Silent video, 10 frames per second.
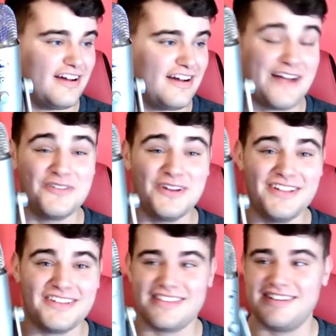I really
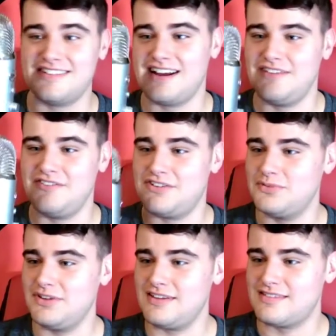like the design of it. It's
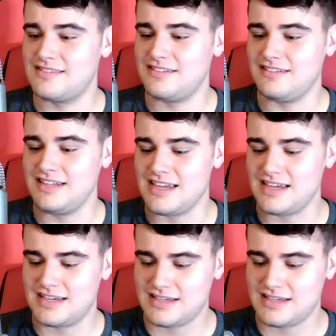really sleek.